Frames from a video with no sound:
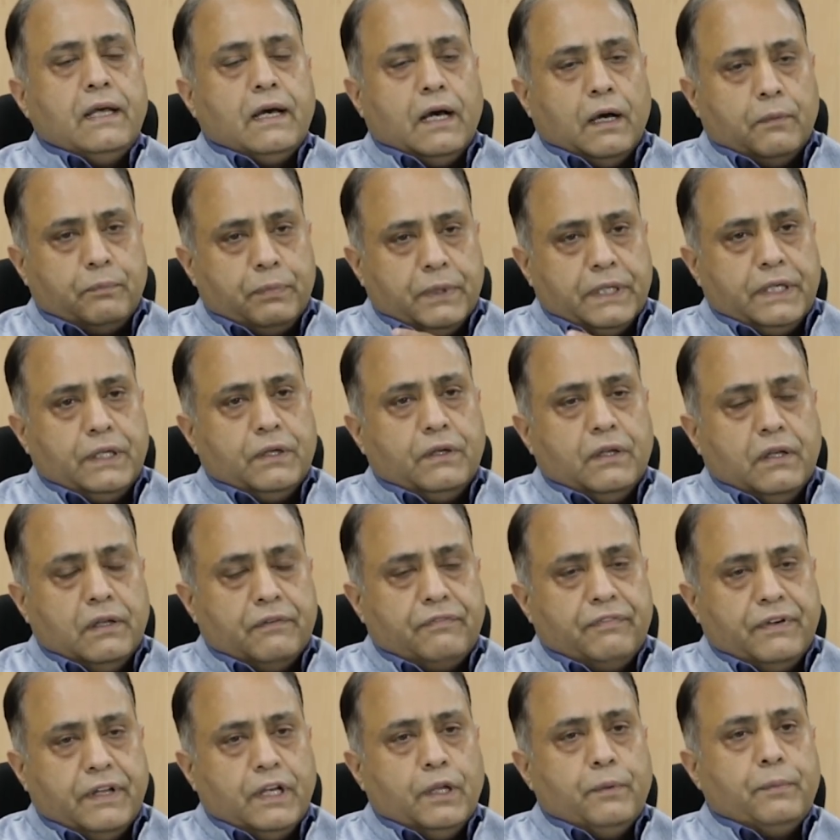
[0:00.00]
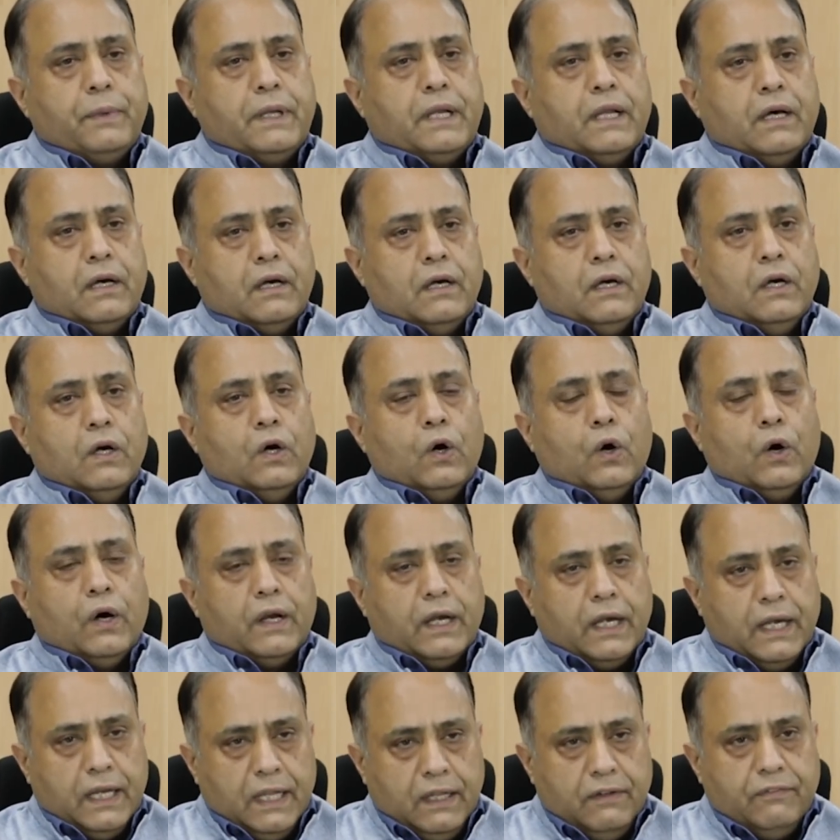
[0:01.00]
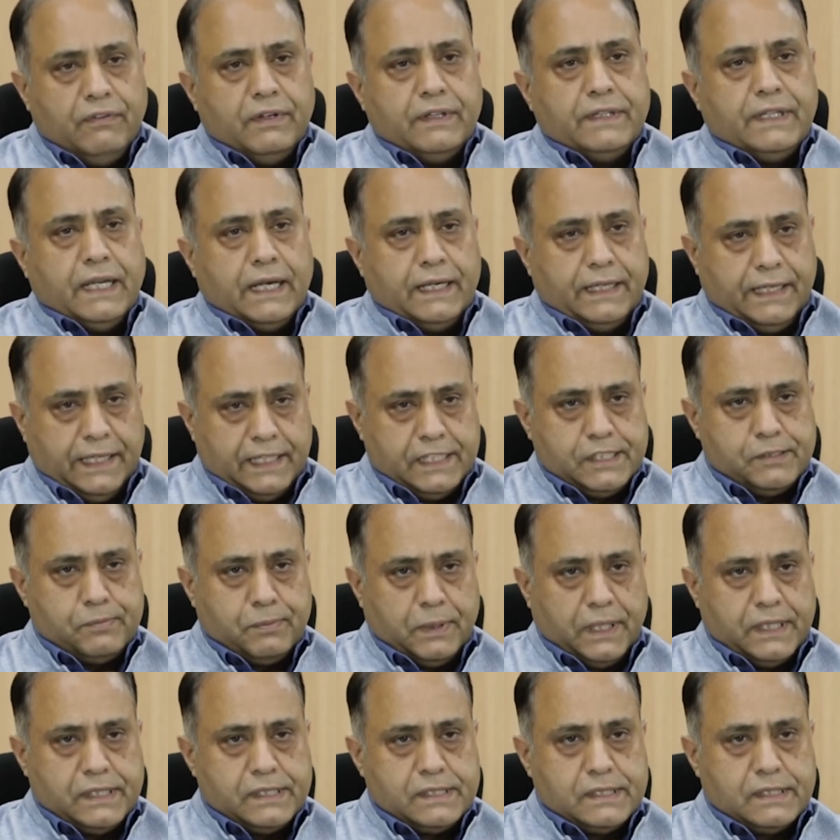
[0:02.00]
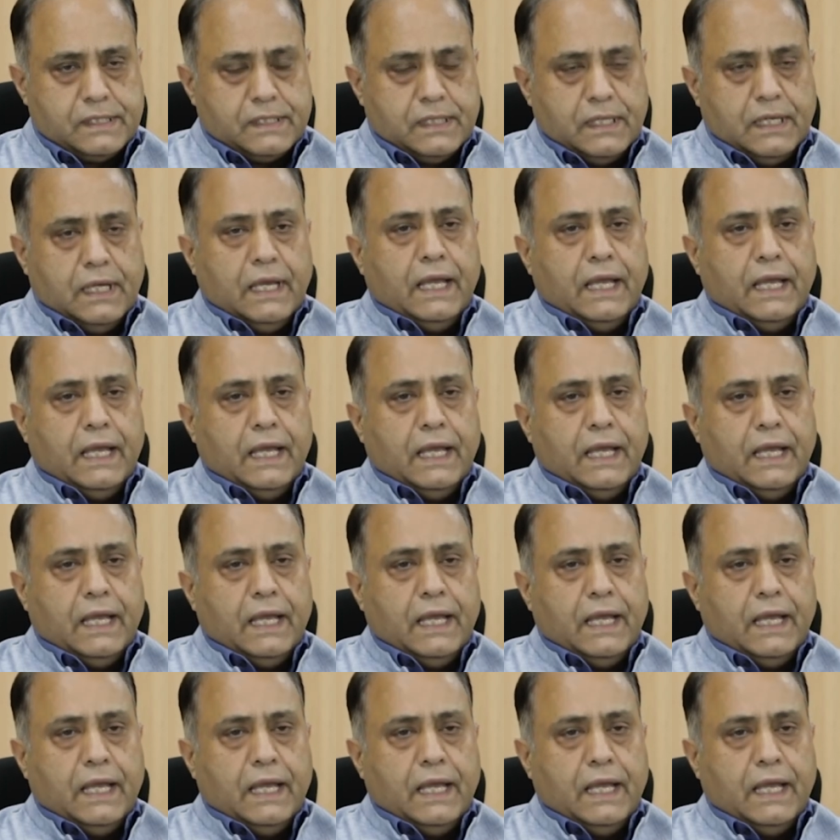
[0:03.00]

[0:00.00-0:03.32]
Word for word: a particular phenomena or an event that takes place.